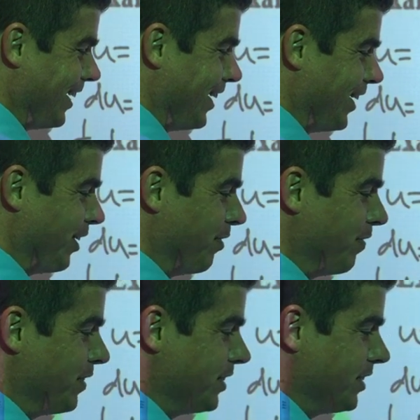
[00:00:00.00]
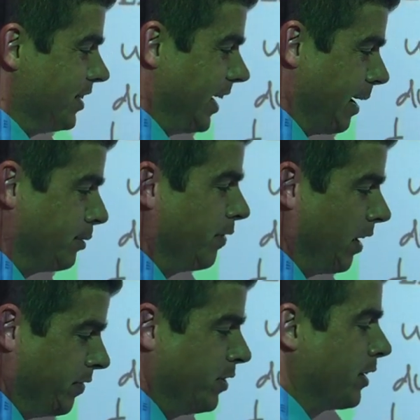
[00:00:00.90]
of absolute
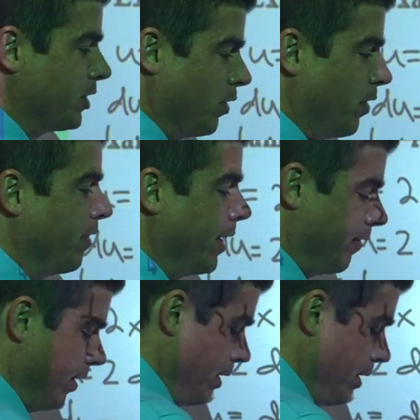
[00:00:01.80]
value of 2x over 5